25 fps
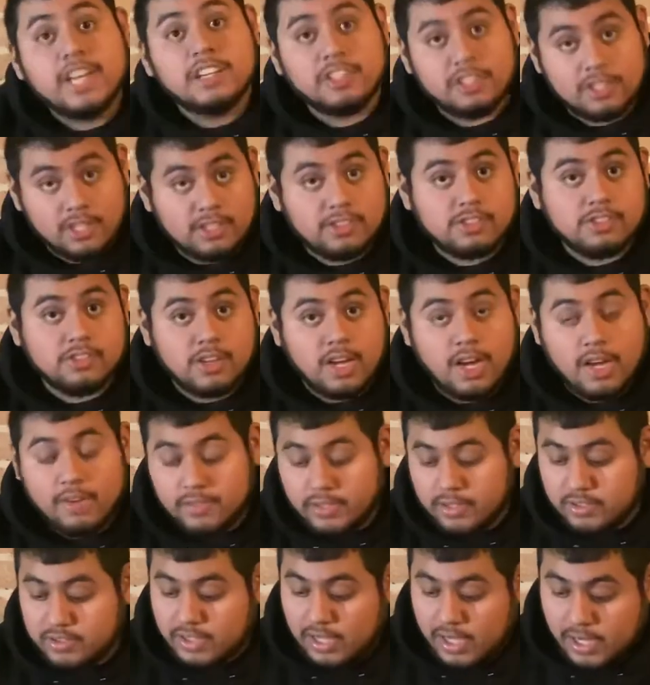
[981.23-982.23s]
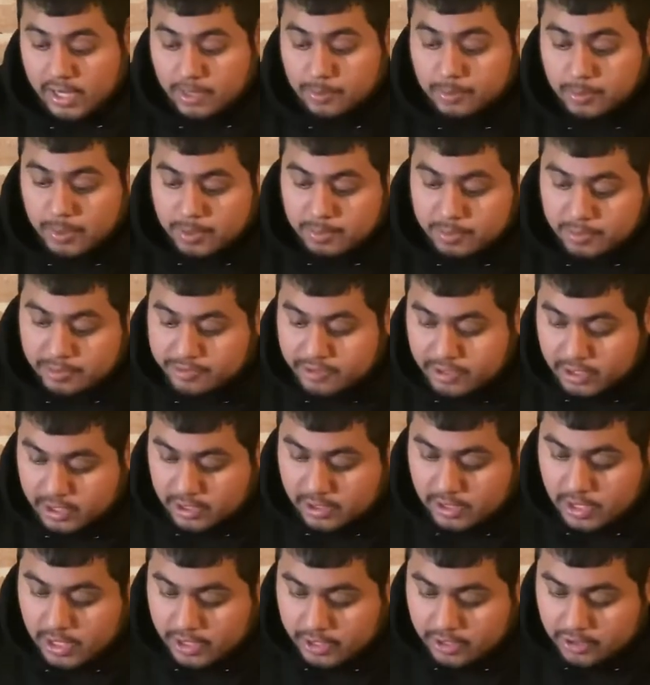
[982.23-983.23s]
does look obvious. I'm a fucking
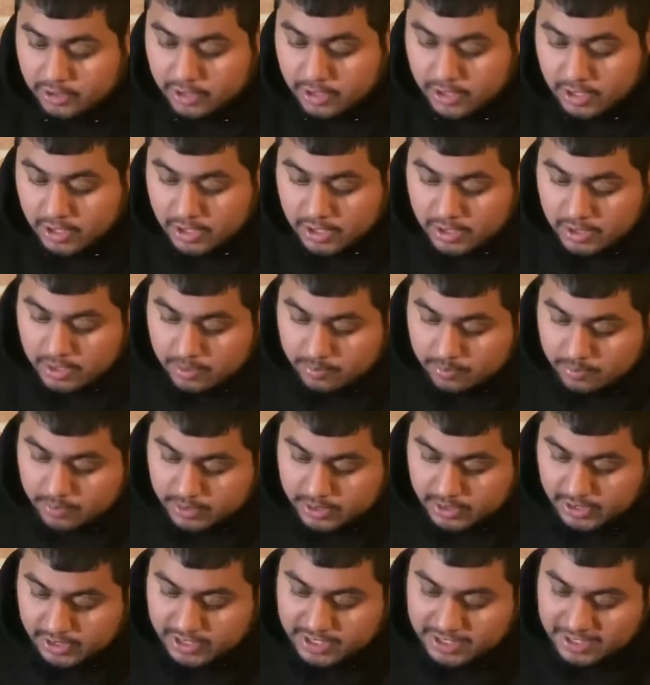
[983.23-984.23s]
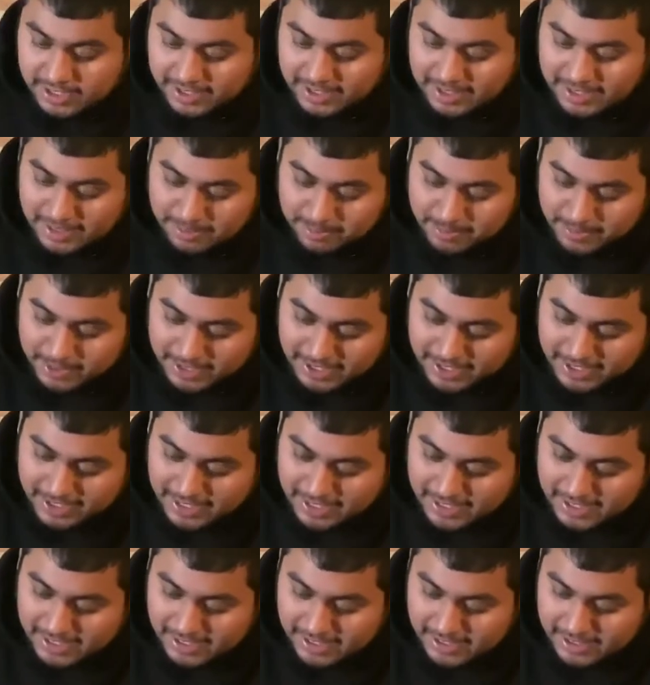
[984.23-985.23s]
liar. Okay, so let me
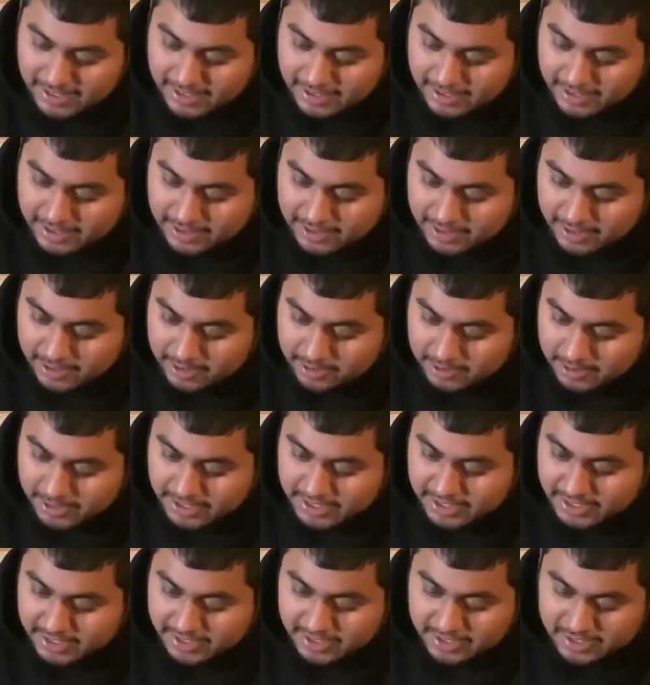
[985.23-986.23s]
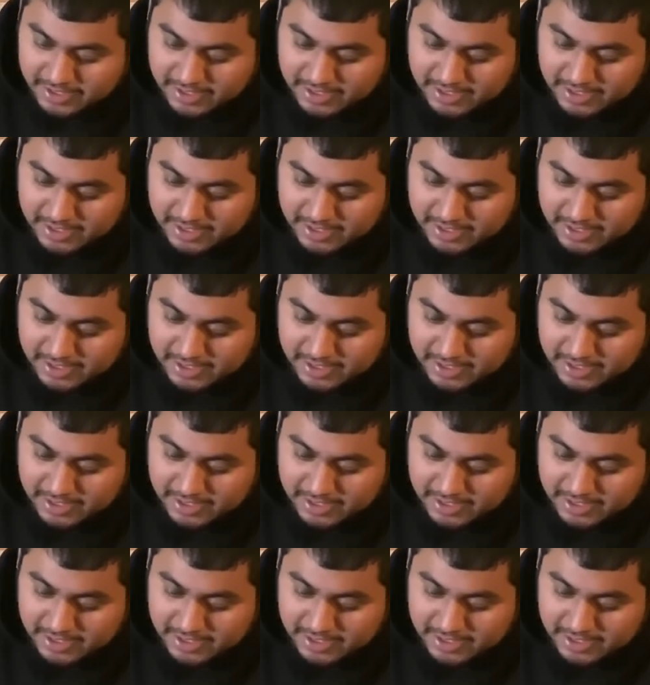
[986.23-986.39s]
go in